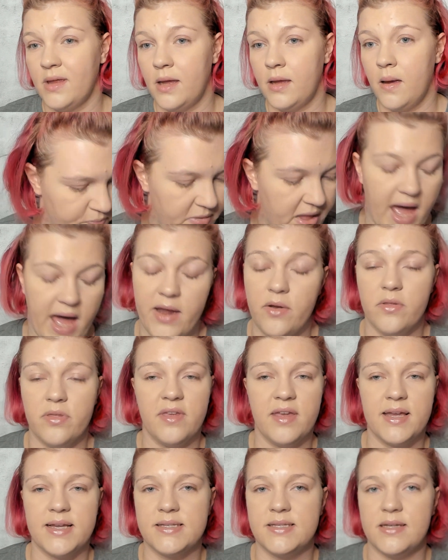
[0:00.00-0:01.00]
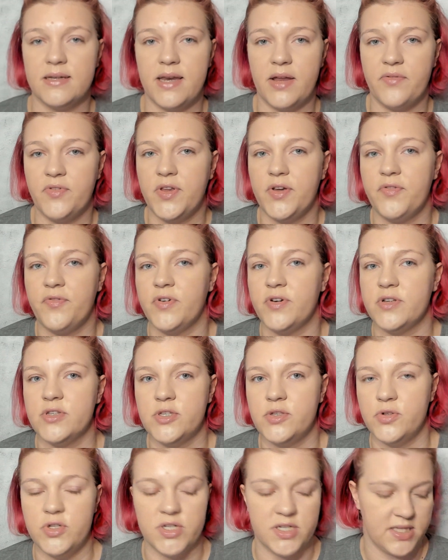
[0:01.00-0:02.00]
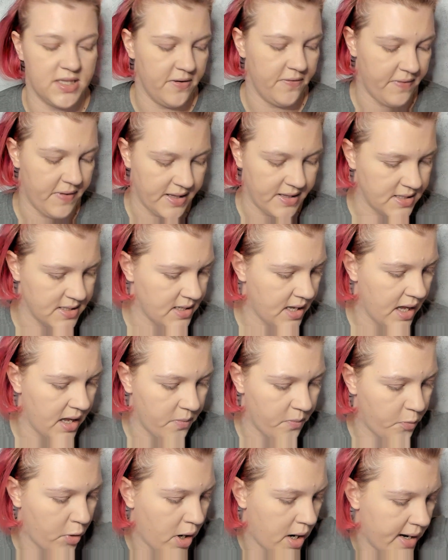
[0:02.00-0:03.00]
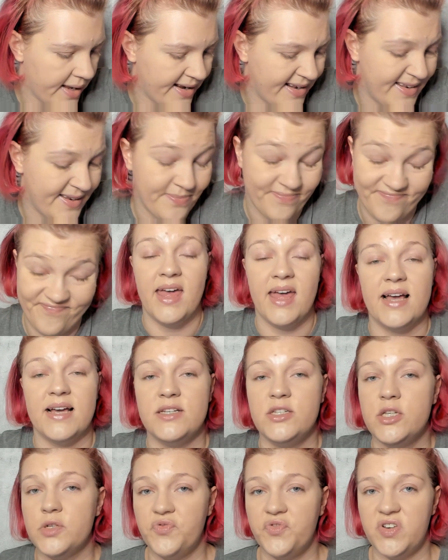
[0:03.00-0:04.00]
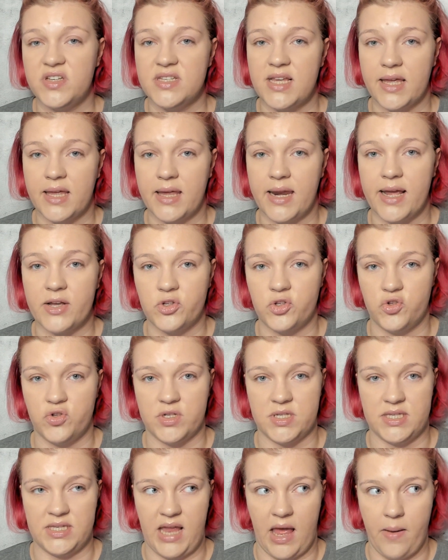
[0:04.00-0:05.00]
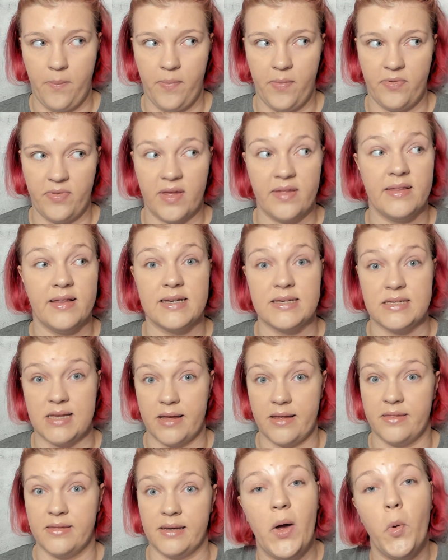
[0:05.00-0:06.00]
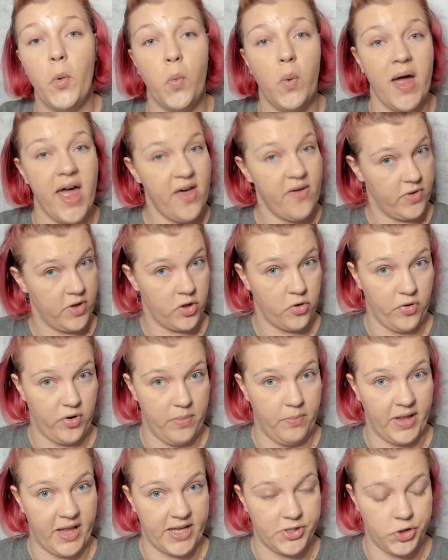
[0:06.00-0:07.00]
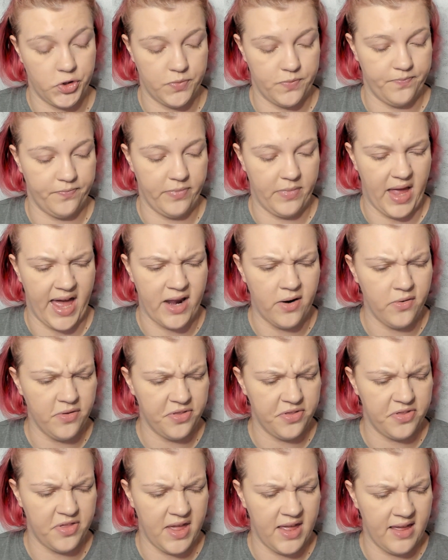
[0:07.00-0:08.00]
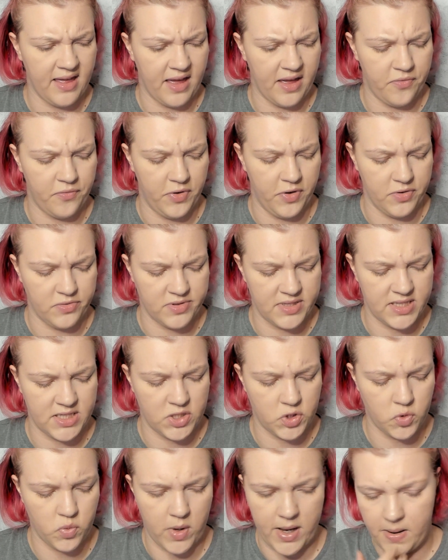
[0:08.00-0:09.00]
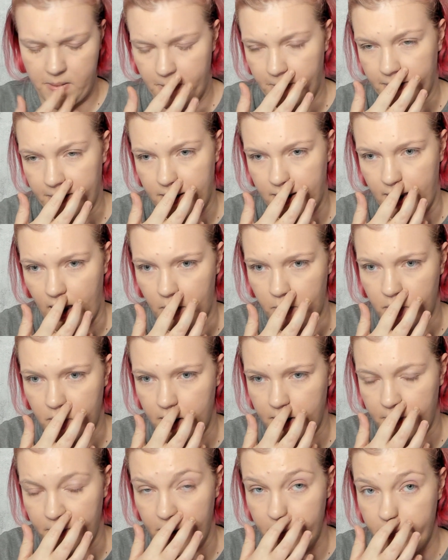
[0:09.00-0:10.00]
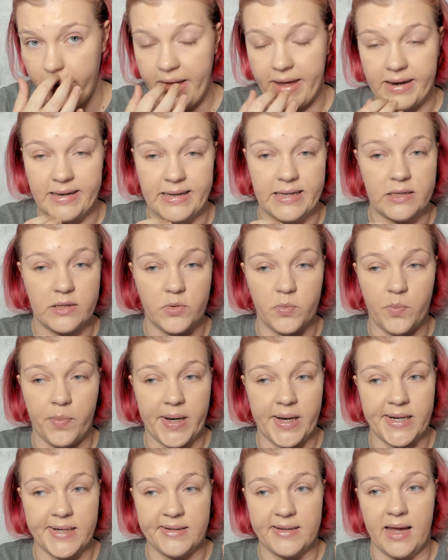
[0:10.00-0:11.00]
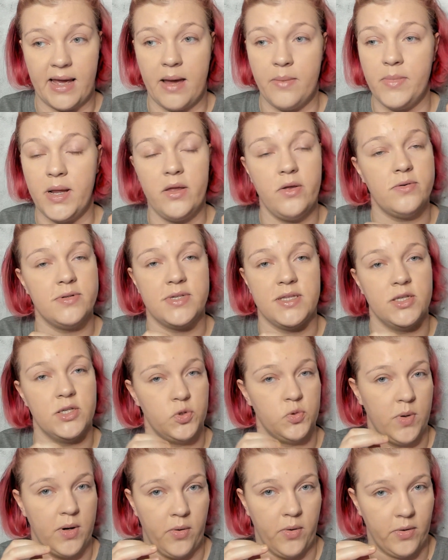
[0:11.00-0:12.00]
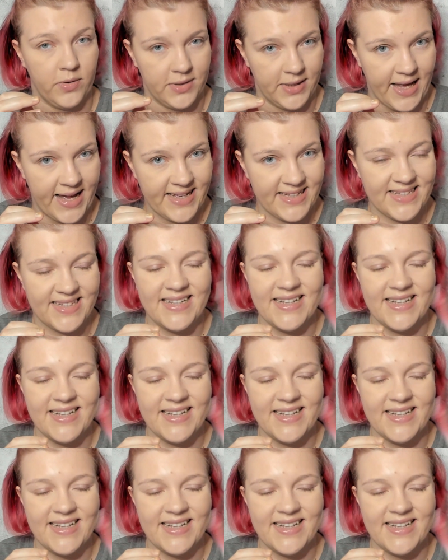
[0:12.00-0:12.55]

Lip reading: yeah, I don't think I see enough difference to justify this kind of product. It just feels like an extra step that does nothing. We have a cream blush. I don't think I've used this one on camera. Maybe I did, but I'm not using this one a whole lot.